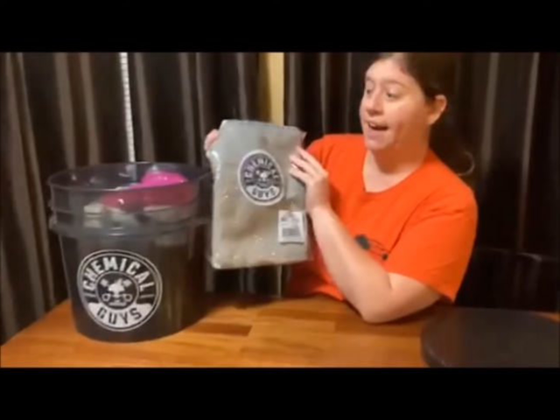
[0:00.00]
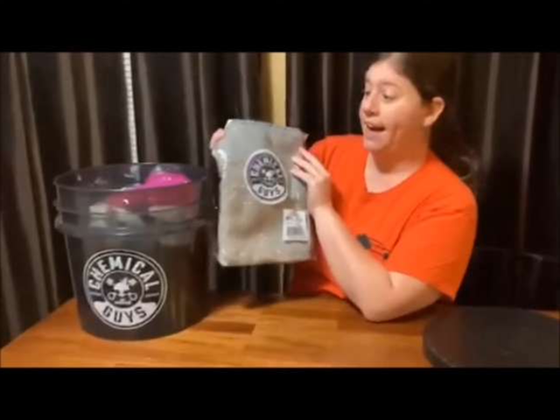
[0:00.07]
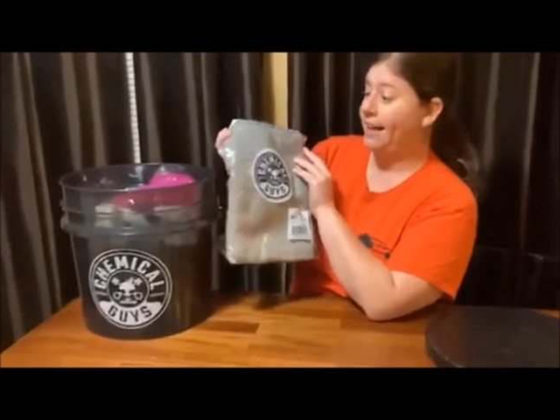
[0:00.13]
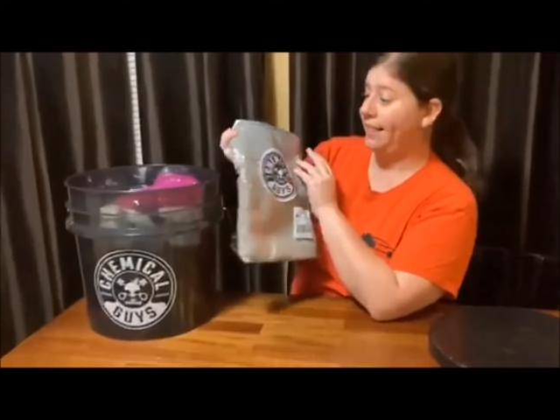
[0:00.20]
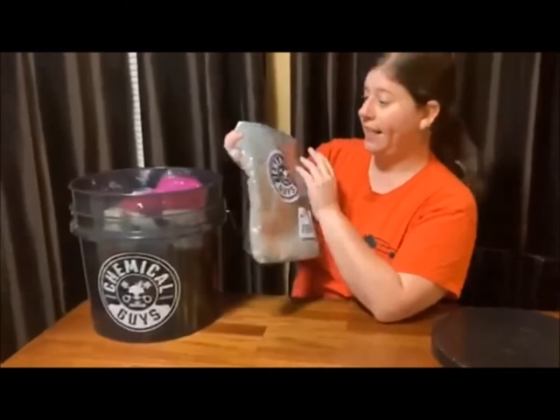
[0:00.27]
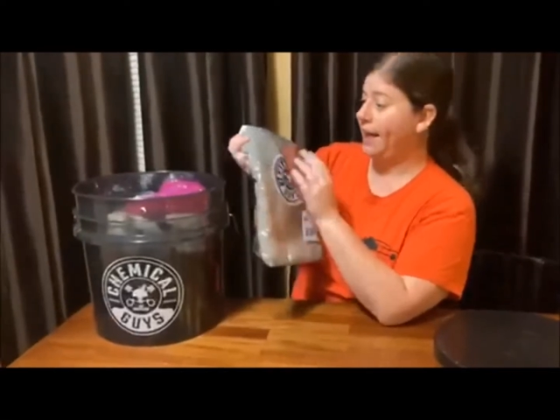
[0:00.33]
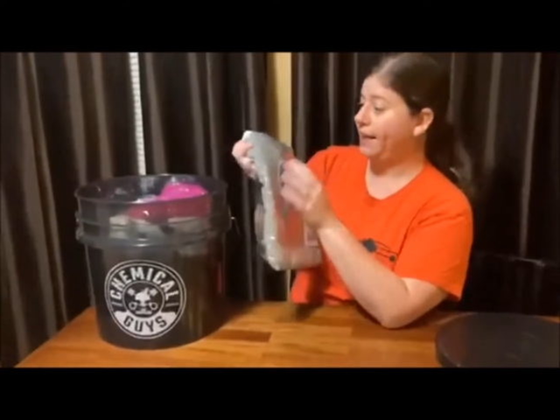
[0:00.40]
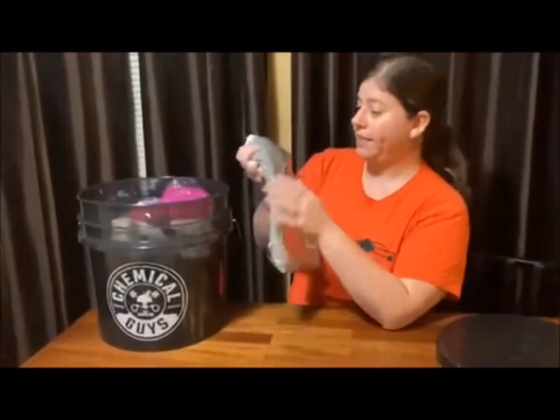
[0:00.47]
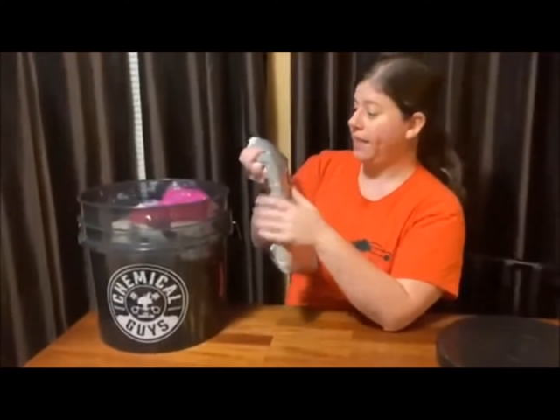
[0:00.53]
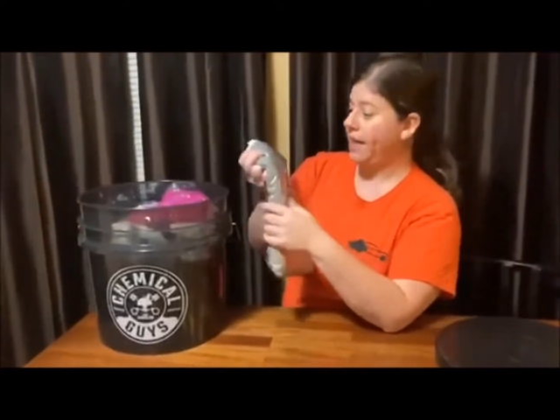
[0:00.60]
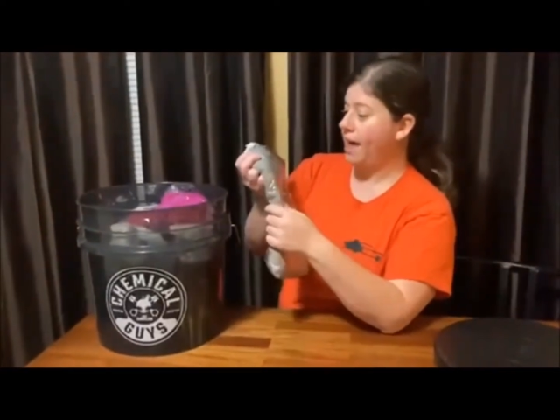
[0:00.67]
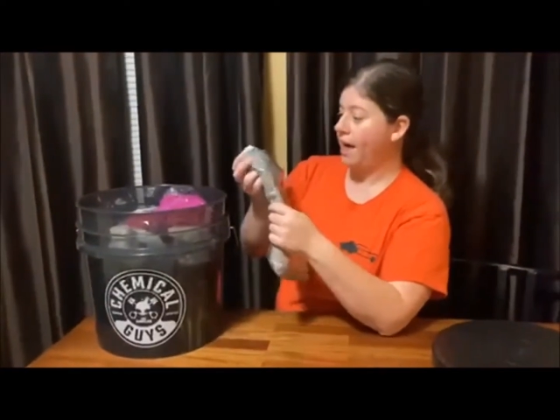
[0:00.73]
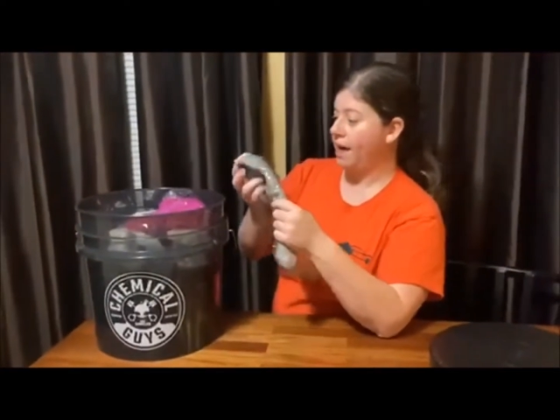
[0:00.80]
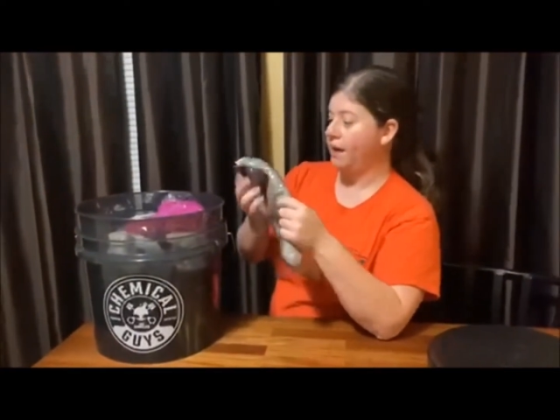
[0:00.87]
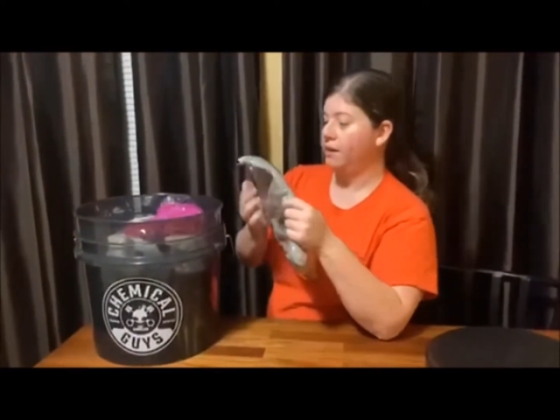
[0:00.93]
I like
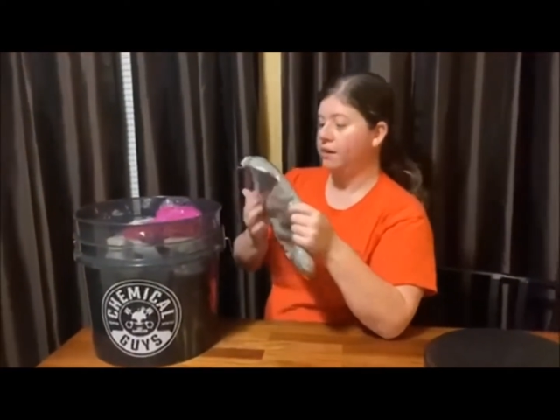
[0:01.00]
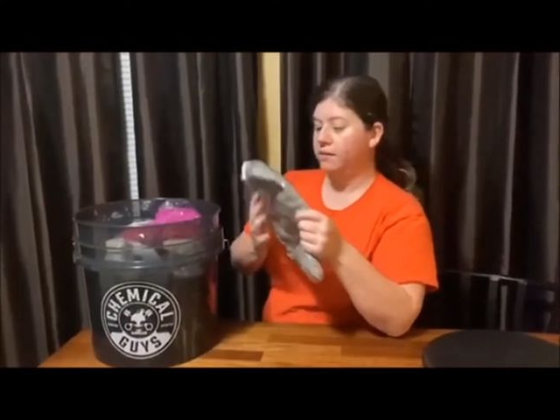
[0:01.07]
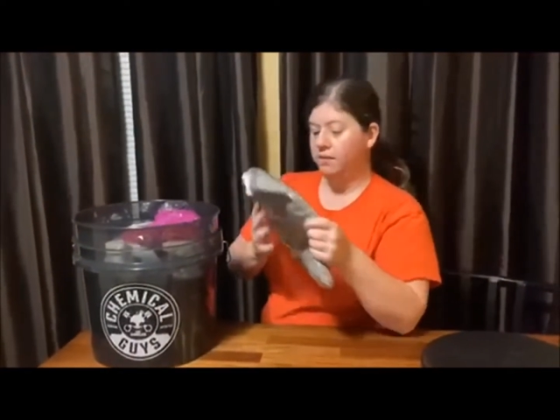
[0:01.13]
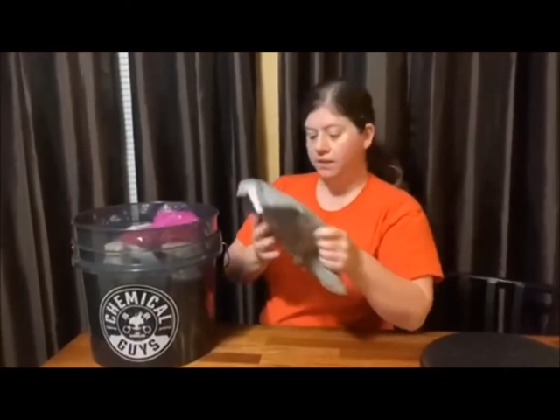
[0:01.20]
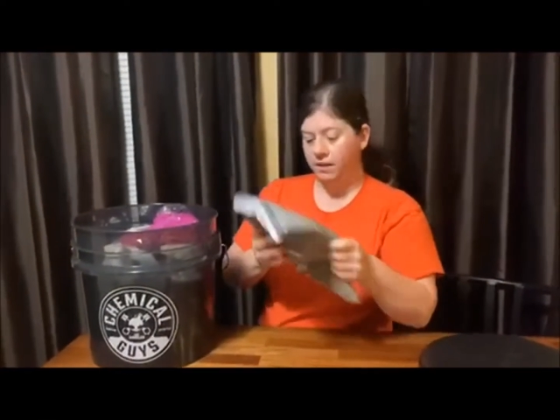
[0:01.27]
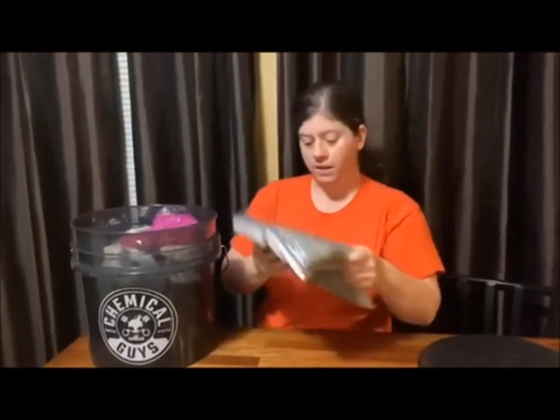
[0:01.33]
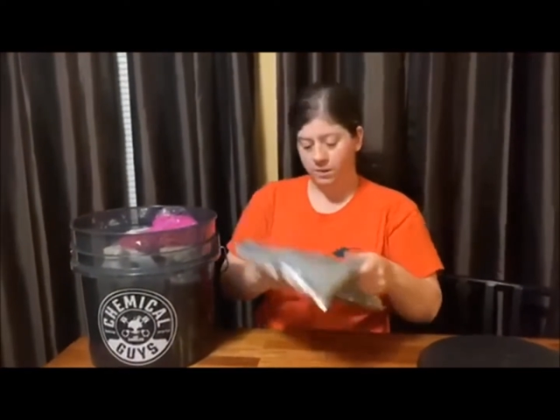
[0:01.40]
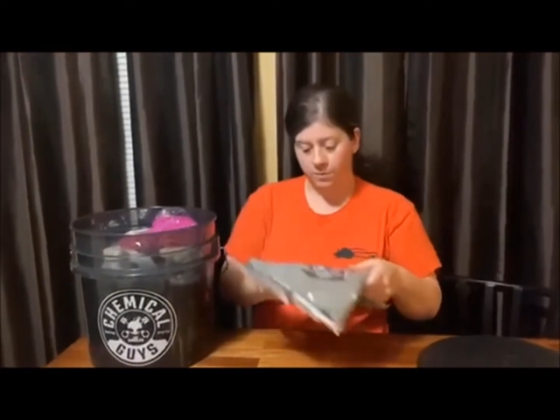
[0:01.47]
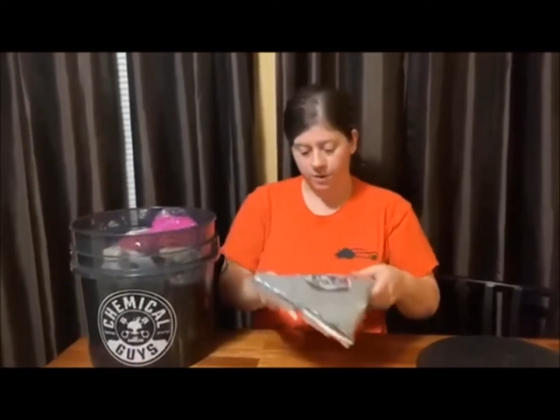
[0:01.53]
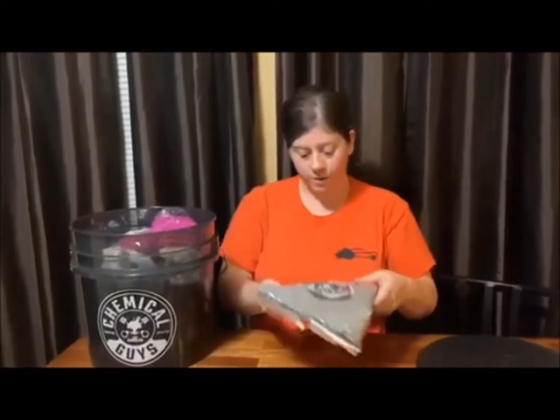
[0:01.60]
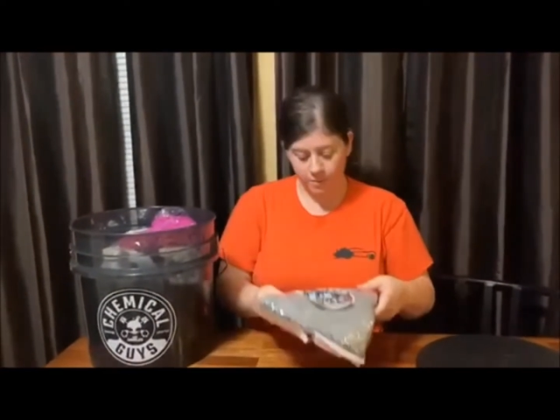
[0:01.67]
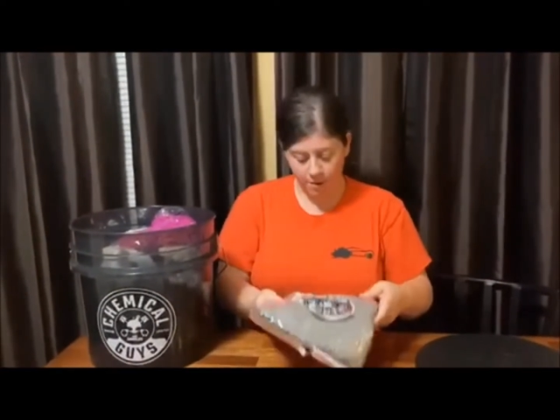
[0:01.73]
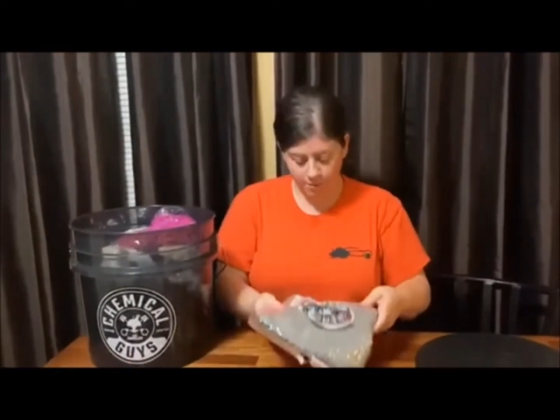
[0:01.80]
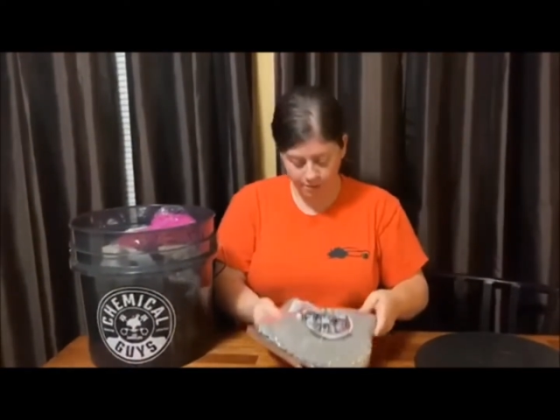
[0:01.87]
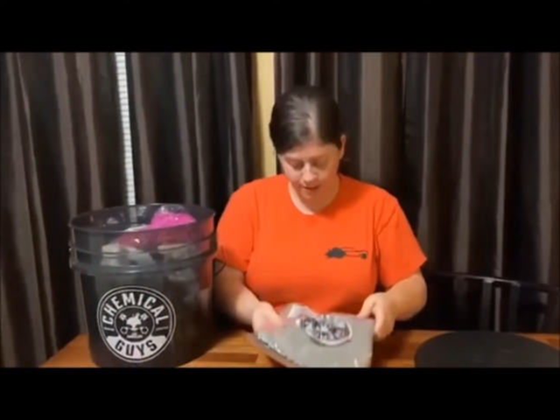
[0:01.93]
that.
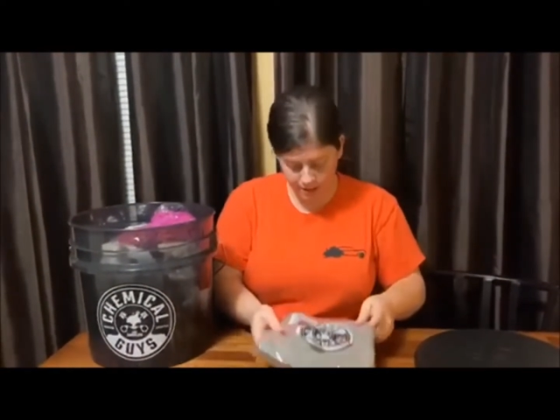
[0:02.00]
Wonder what we